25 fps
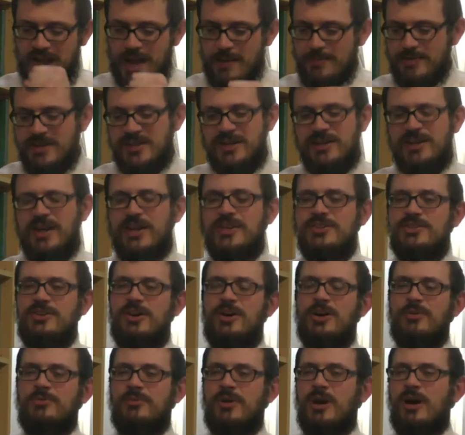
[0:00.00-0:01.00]
got me in a nice
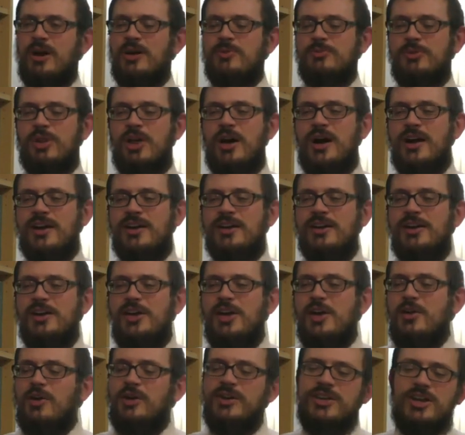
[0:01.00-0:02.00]
arm lock.
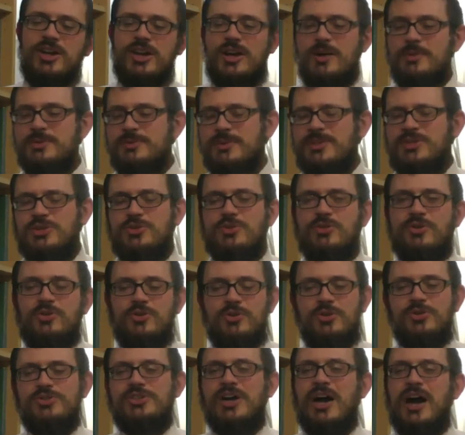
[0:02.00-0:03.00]
Well, here comes my
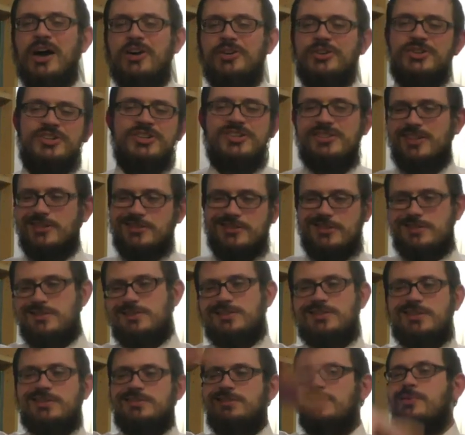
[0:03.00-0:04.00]
2-year-old daughter, and she's
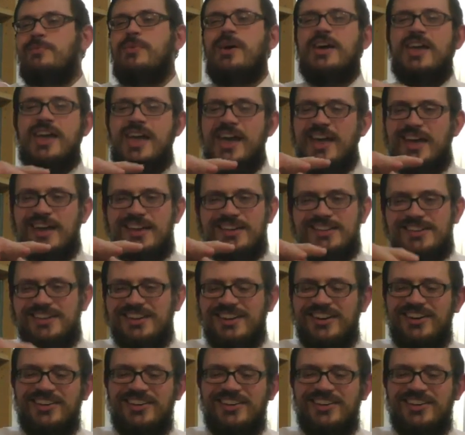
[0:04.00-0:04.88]
just sits on my head,